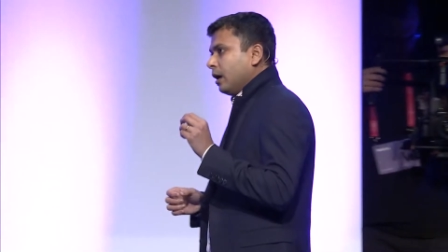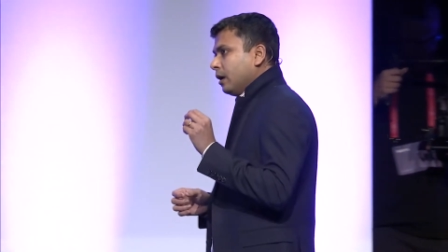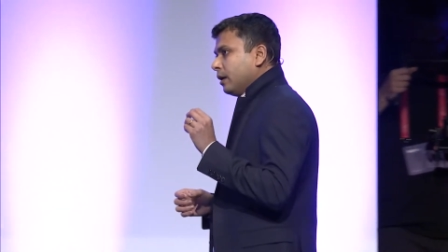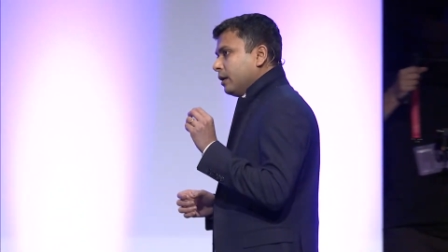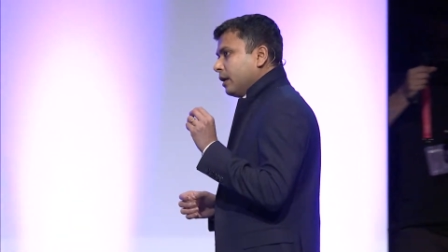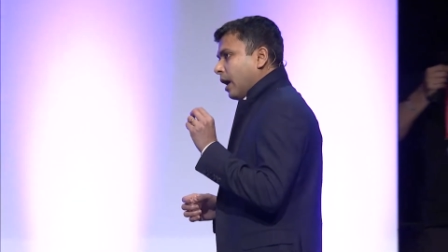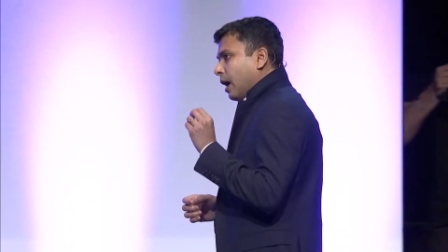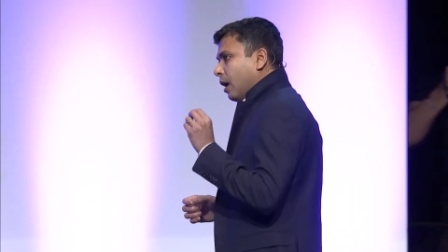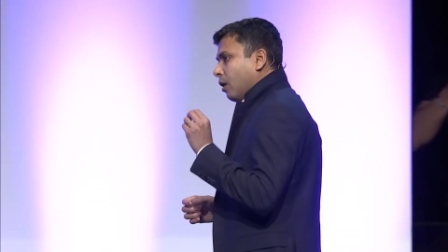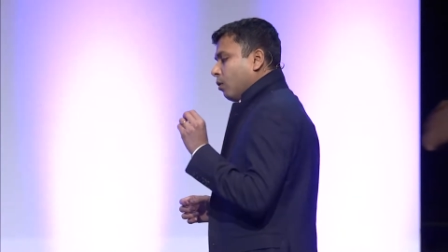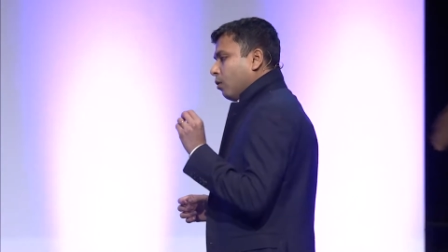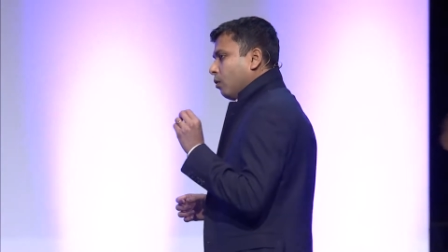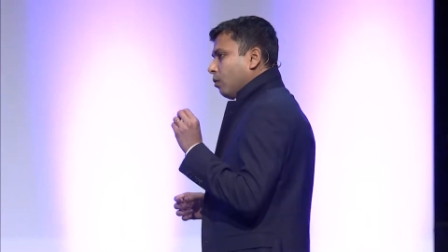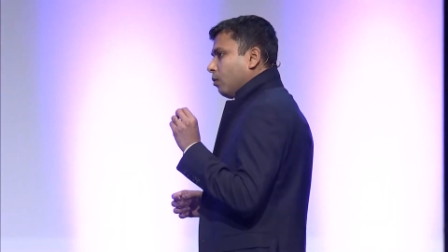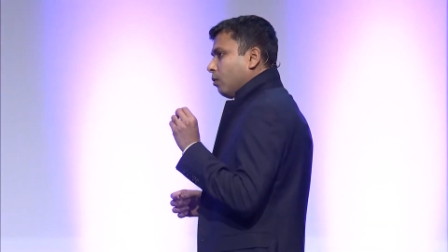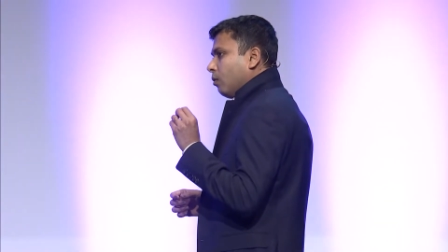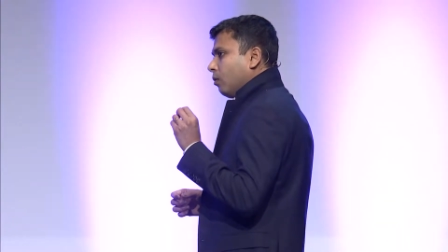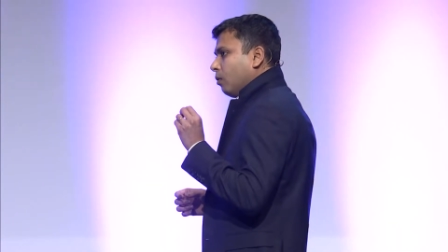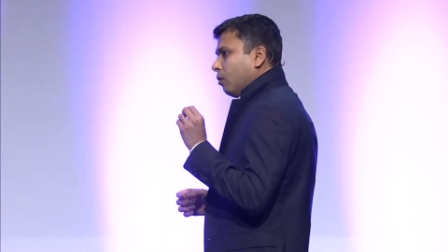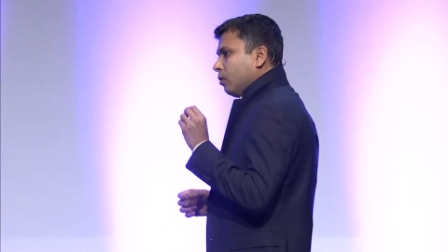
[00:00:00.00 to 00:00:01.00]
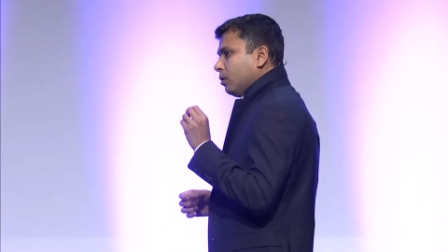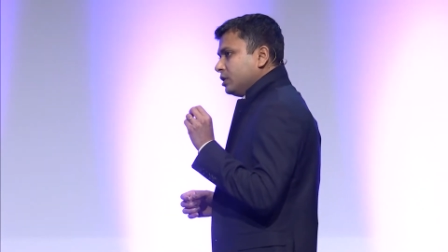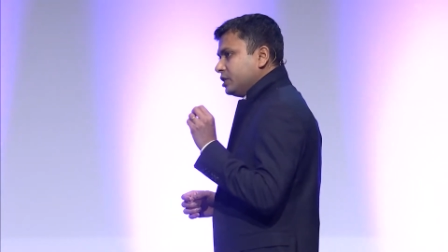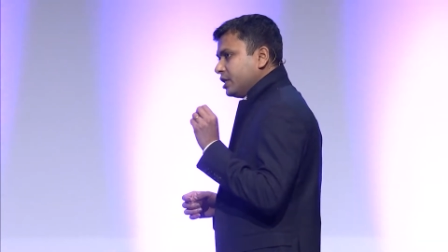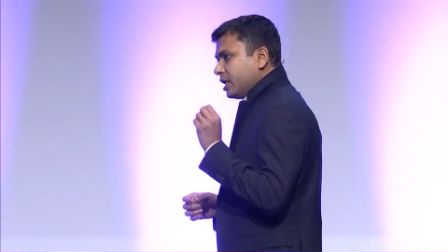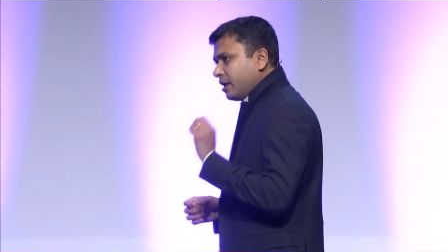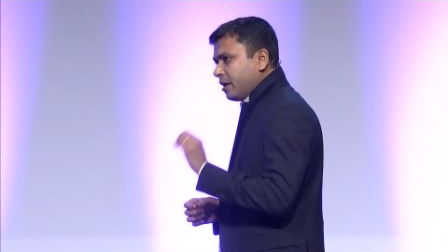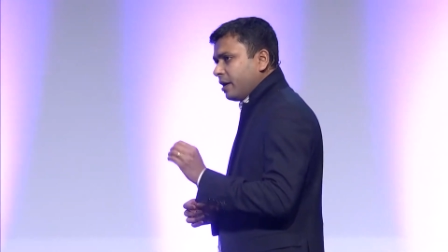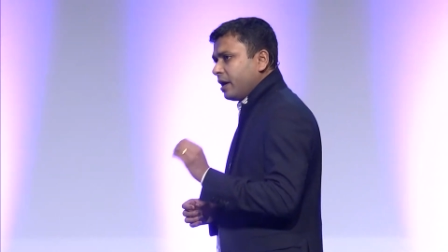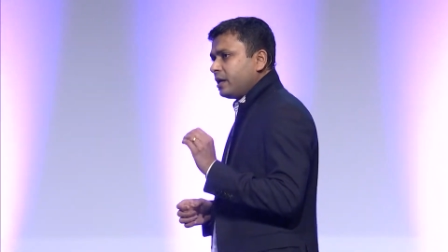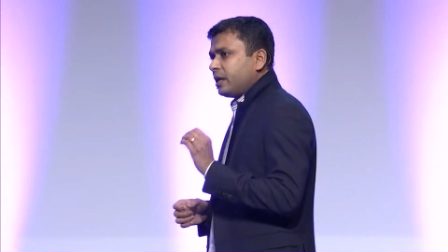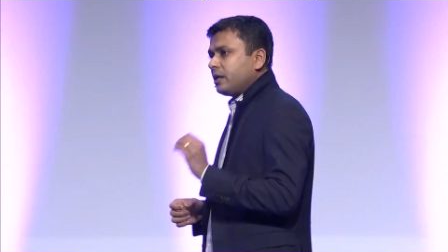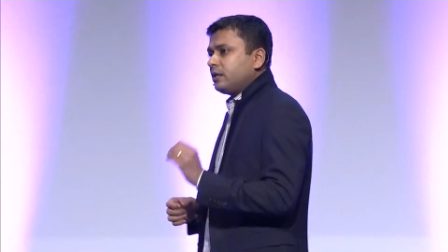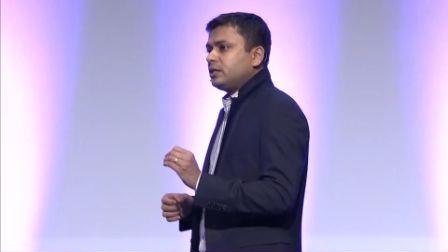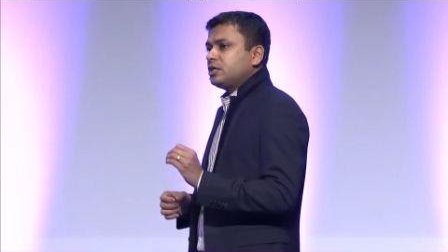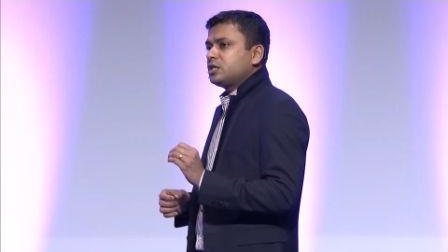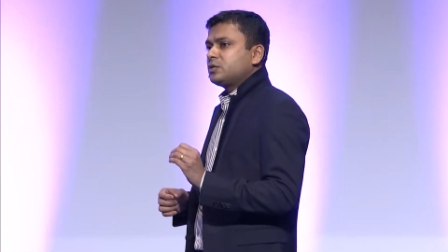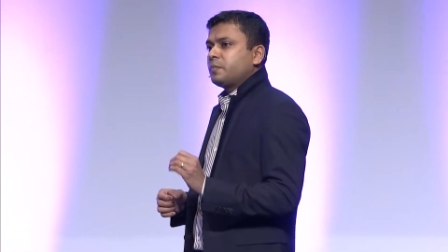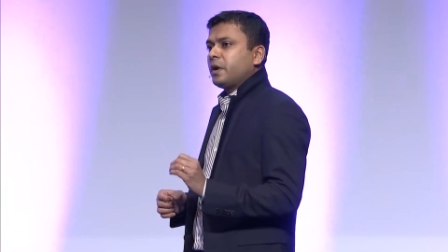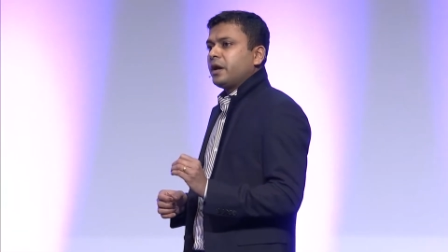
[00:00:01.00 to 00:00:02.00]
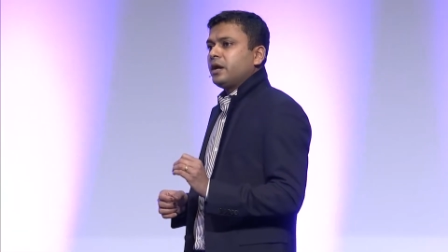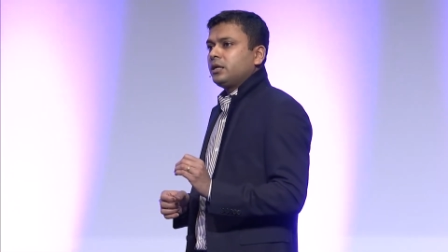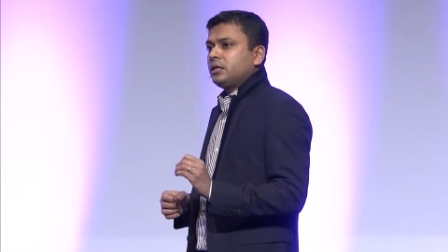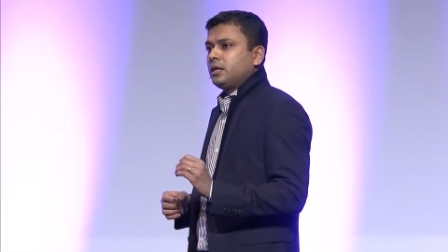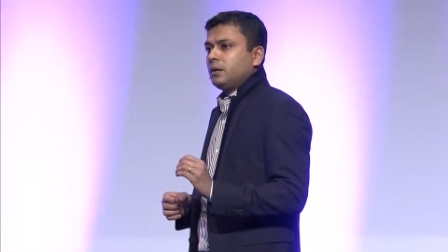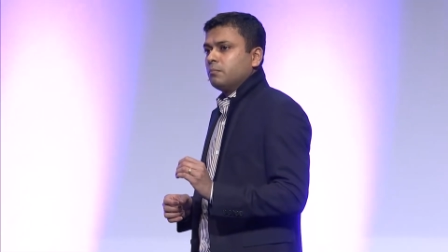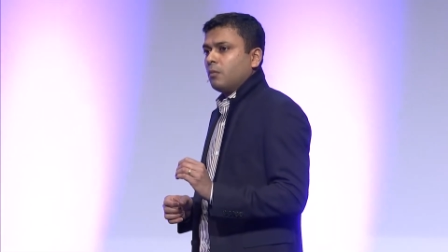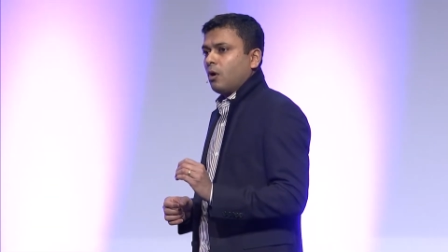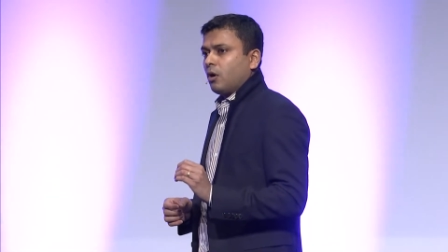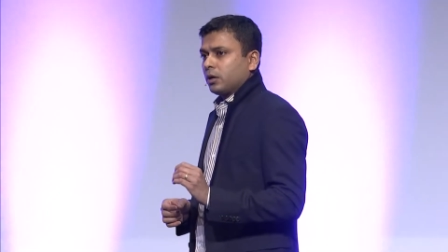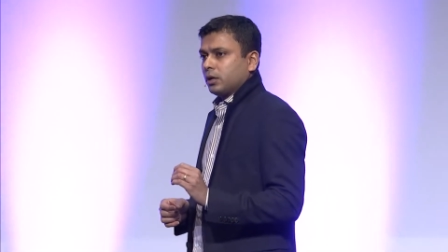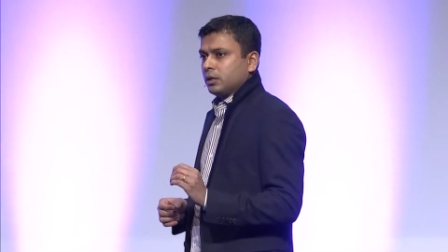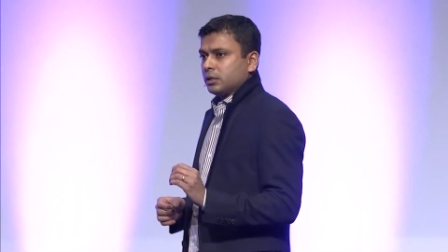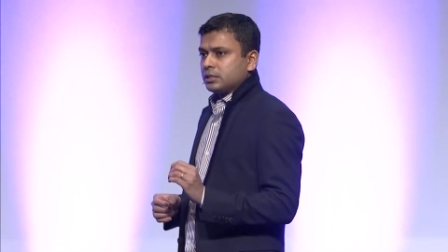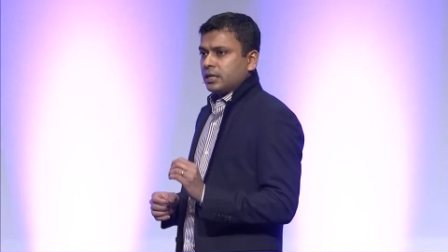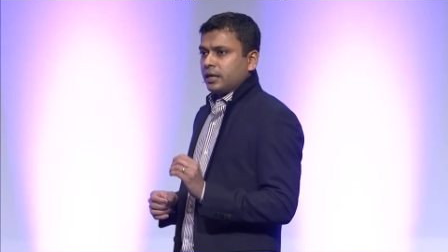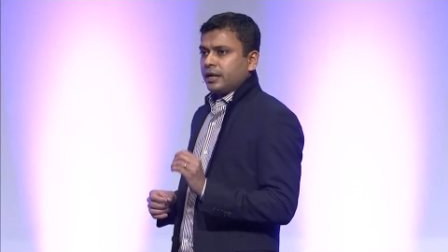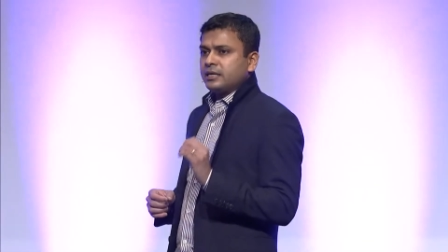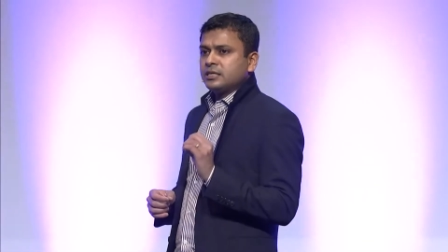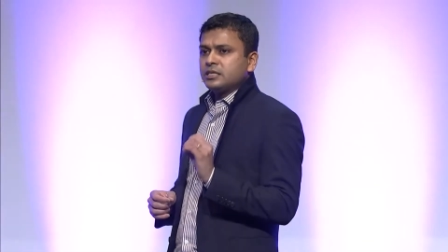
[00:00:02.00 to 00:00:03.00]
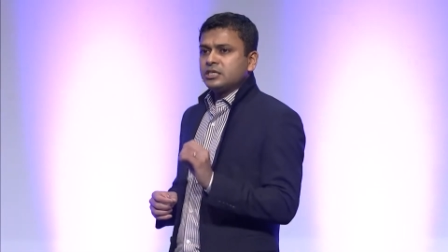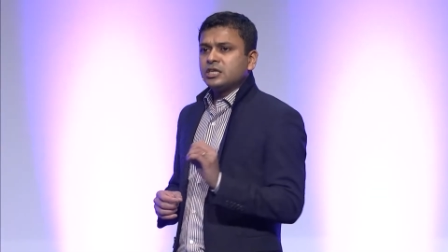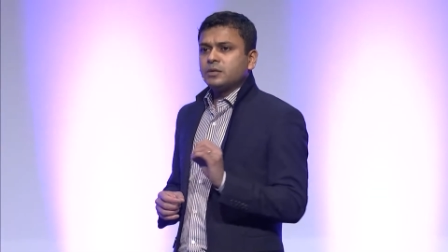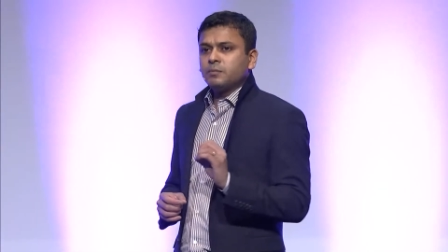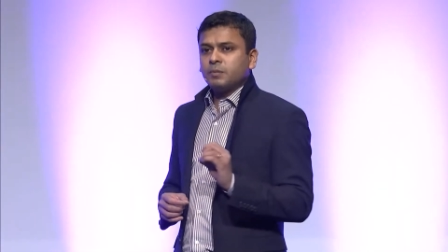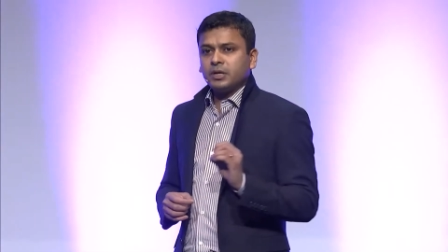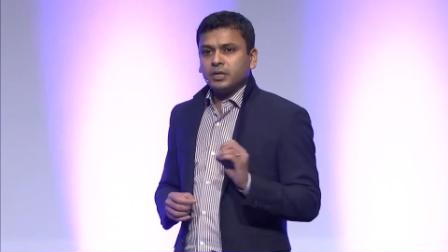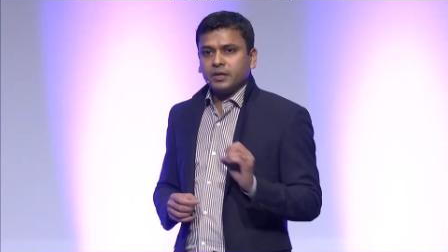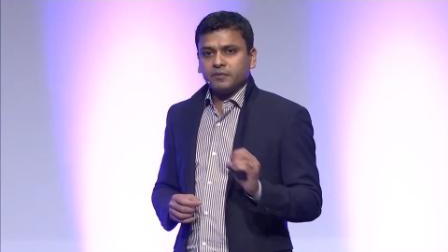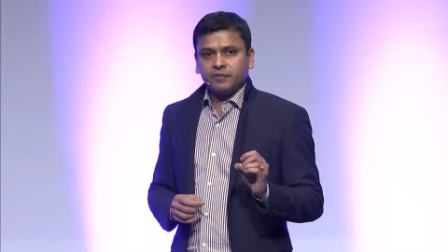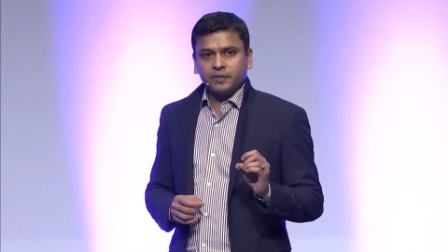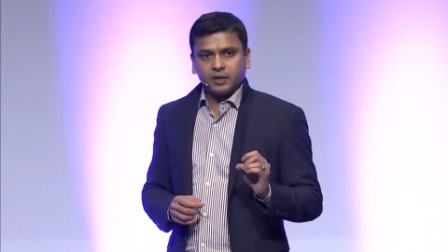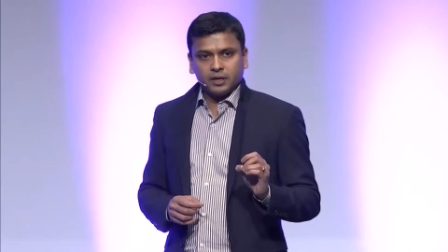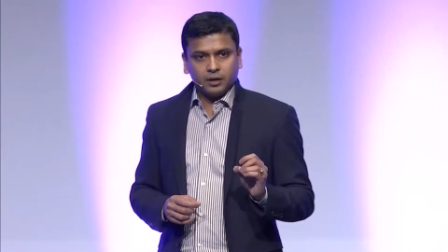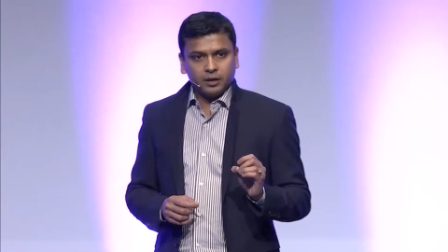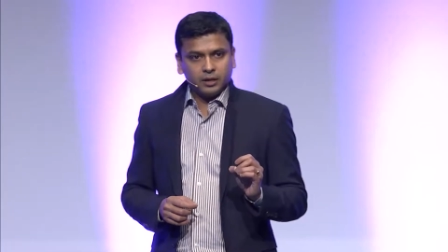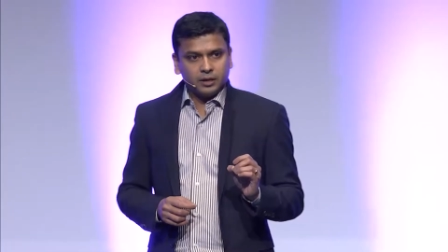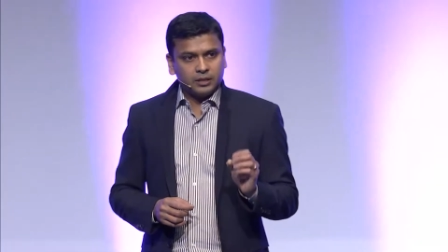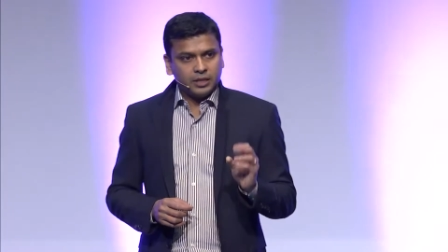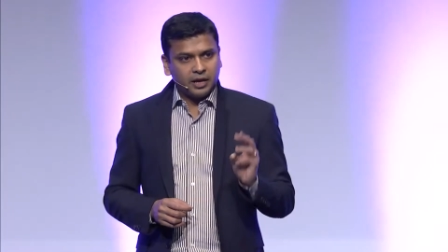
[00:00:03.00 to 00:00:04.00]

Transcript: Now, generating these predictive models are extremely difficult.